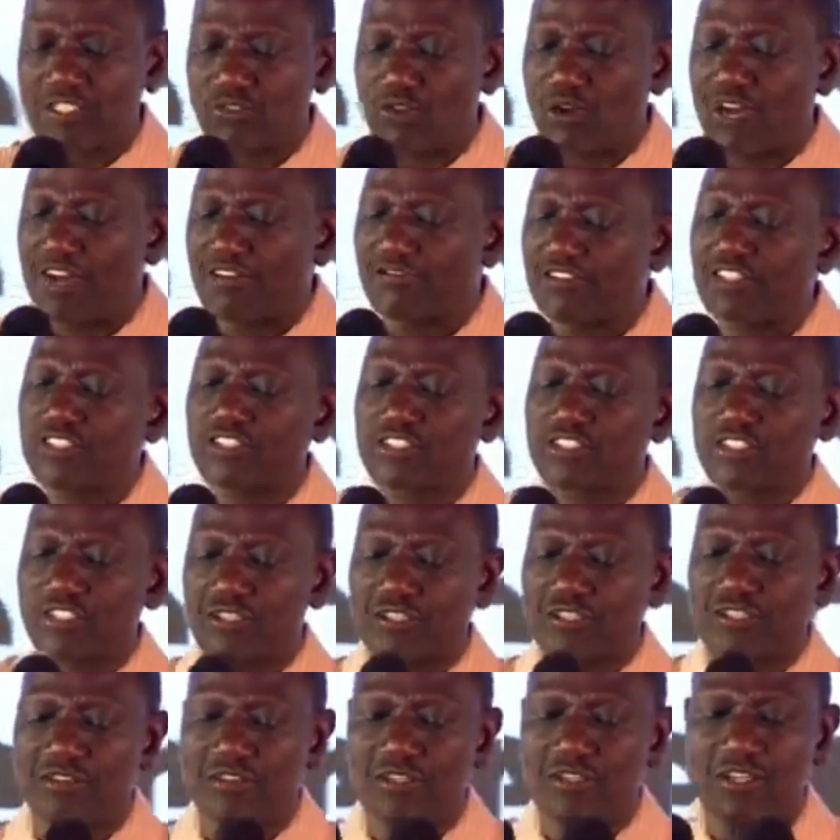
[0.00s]
to our
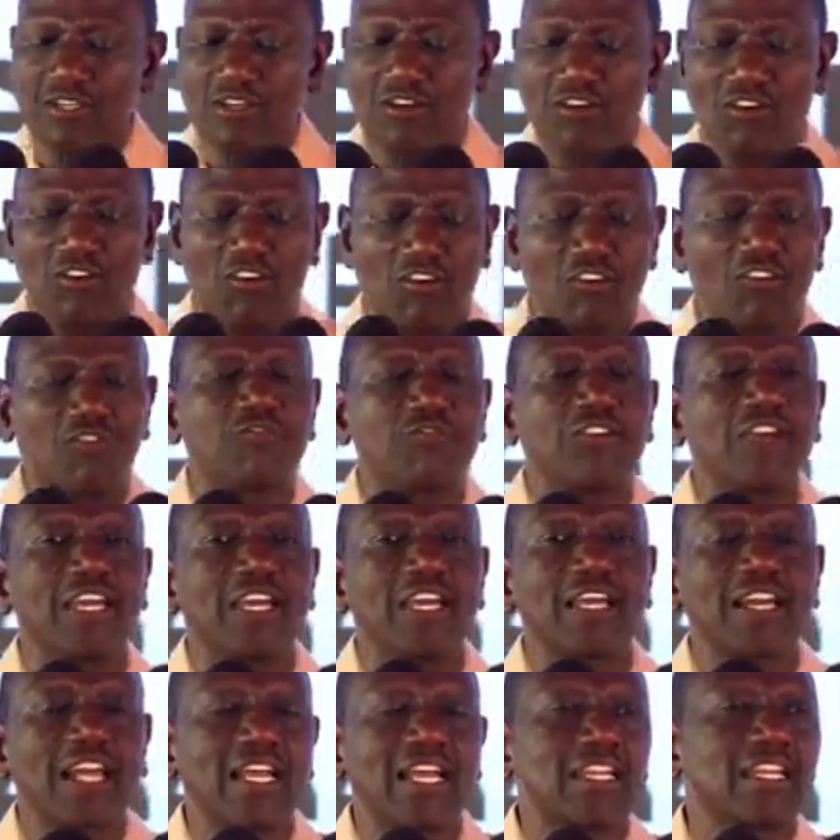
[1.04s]
vision of
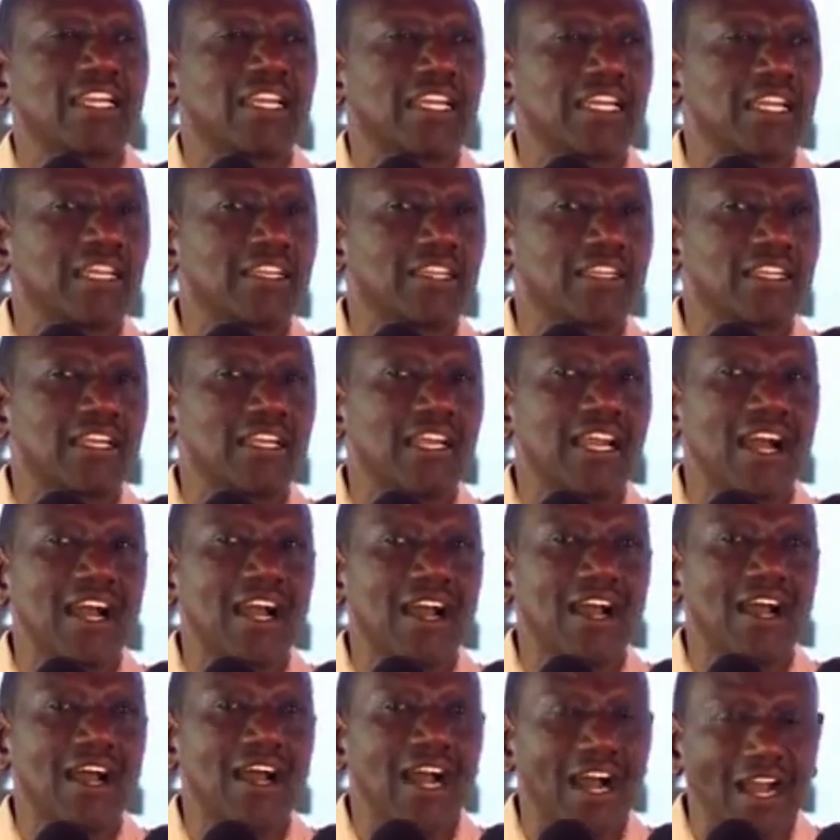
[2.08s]
eradicating
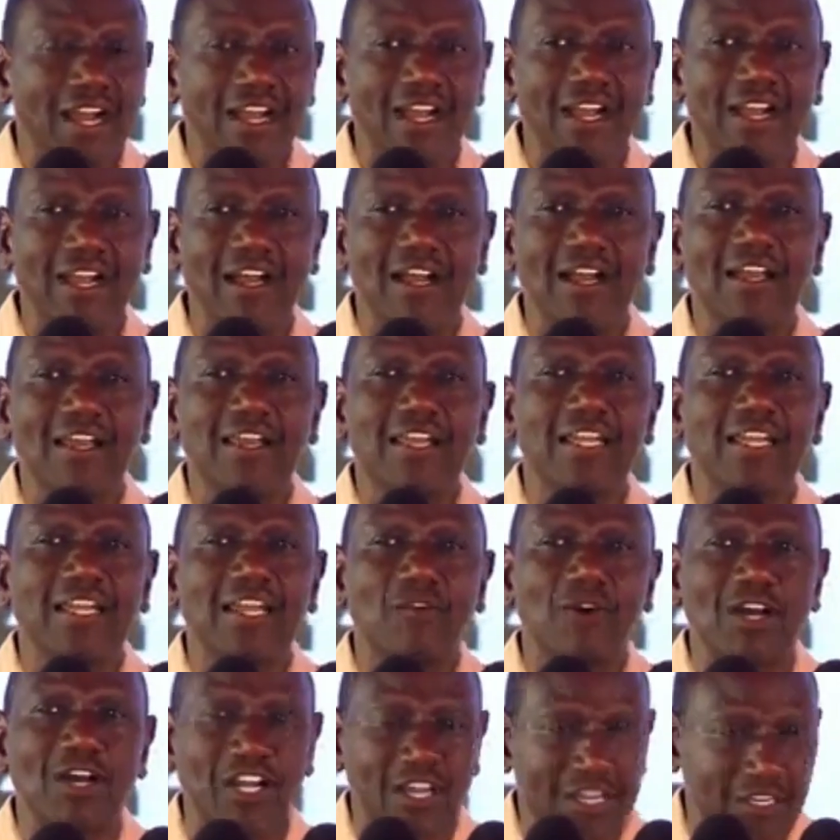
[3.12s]
hunger in
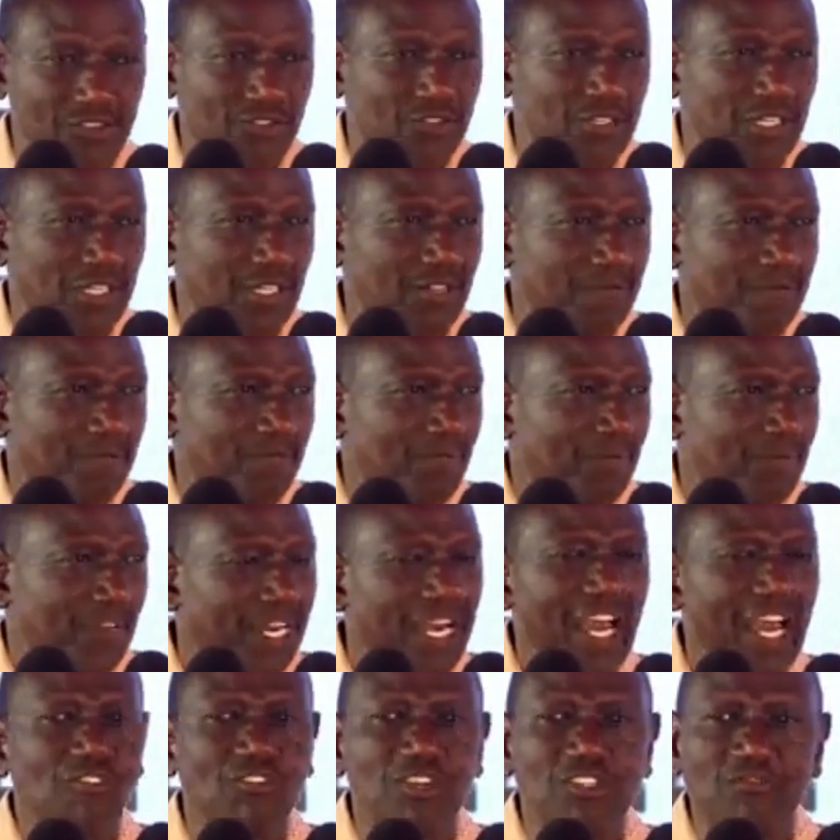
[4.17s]
our country. And
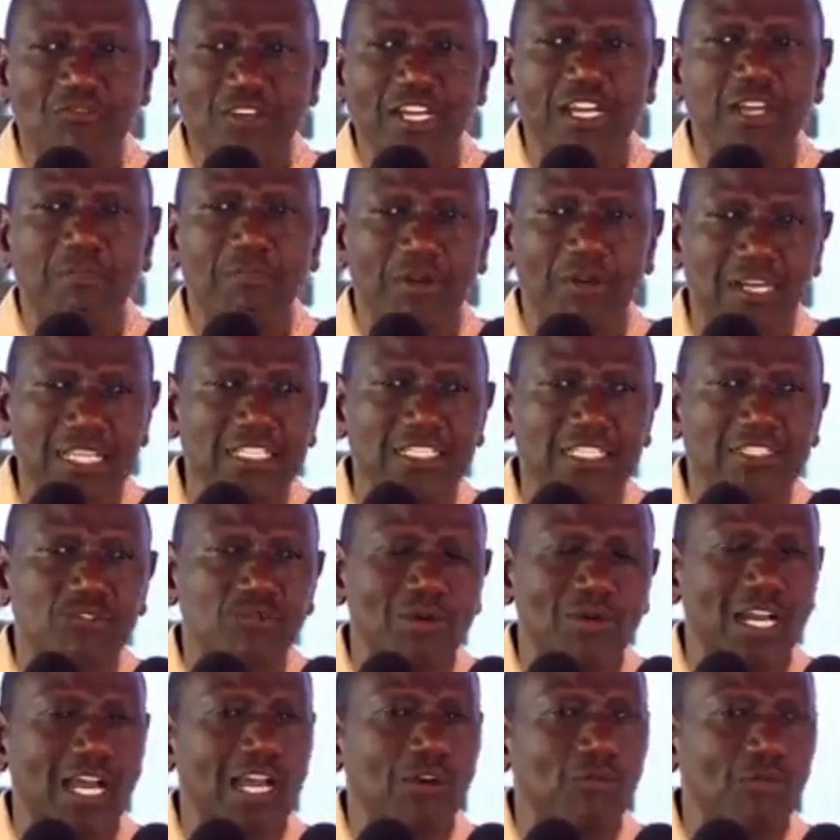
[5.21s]
I was very pleased
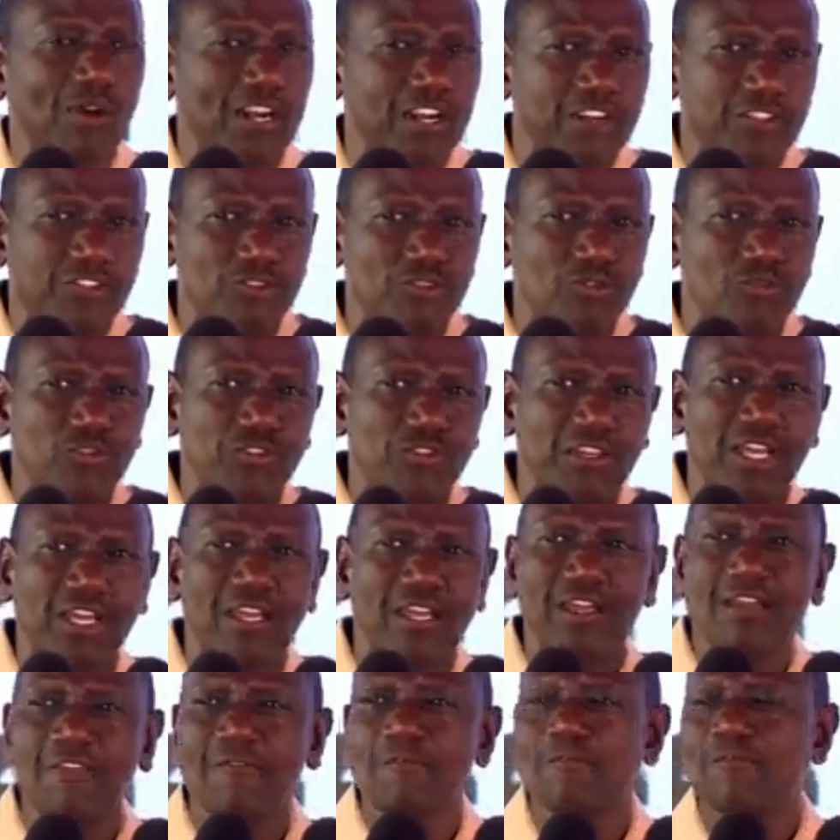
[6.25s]
when I went through
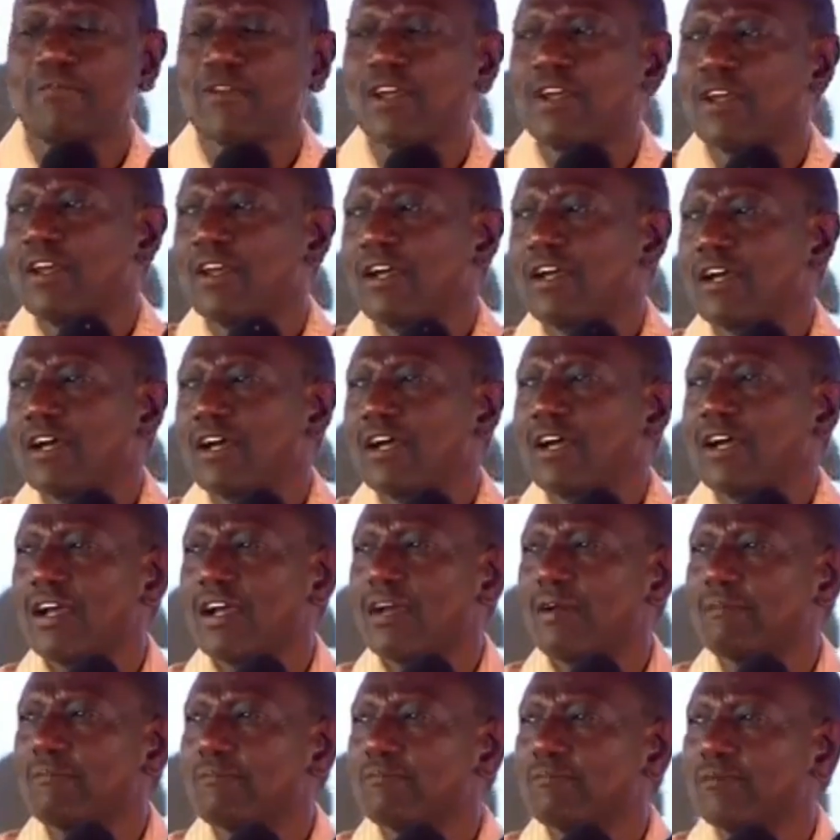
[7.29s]
the
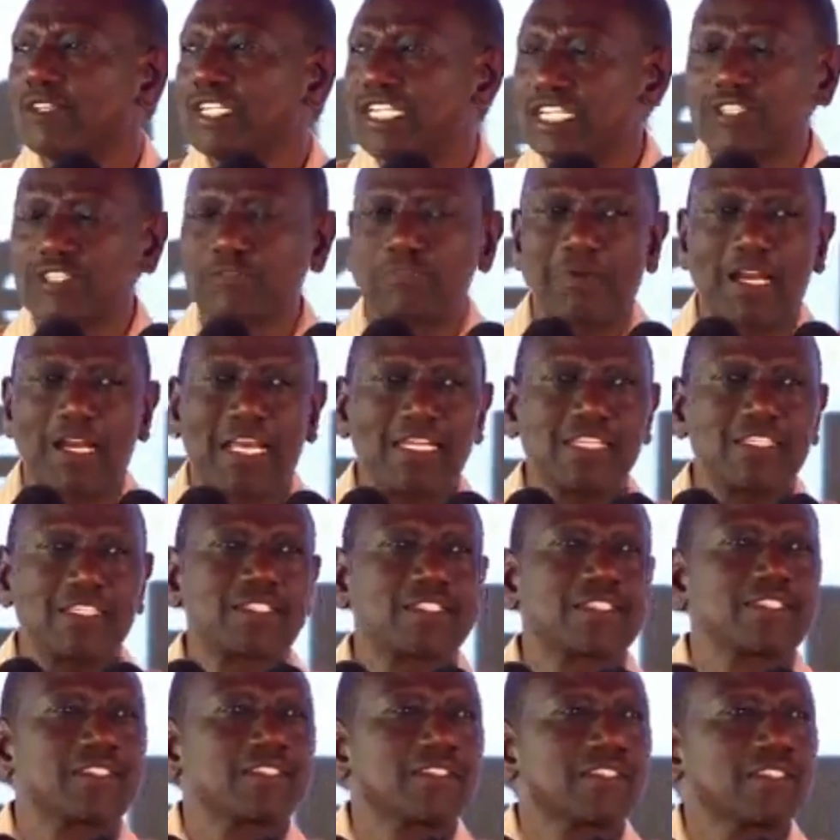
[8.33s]

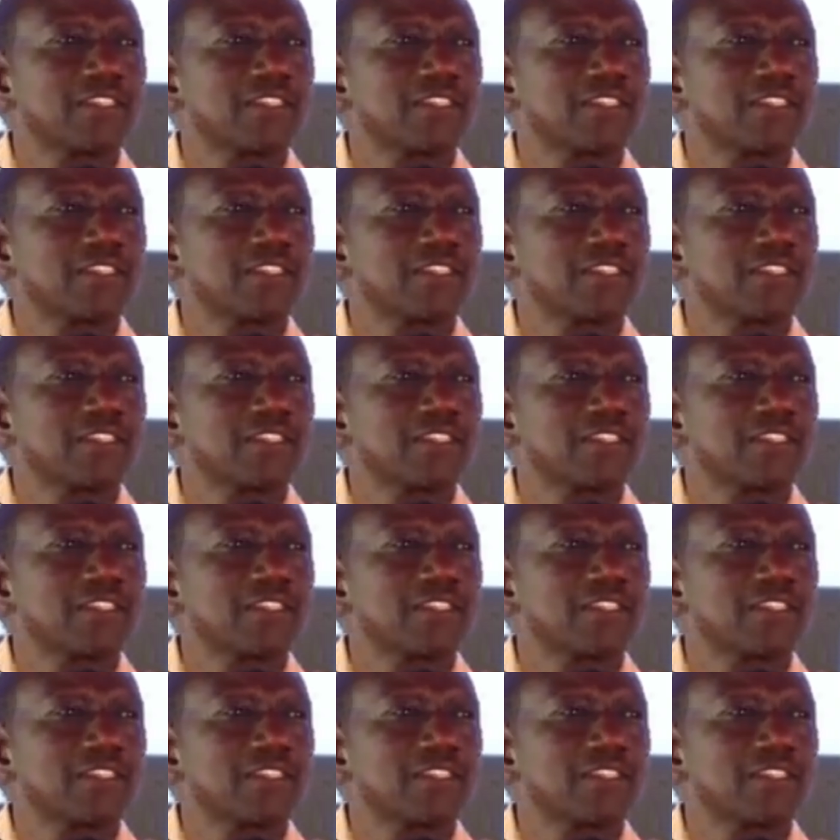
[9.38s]
displays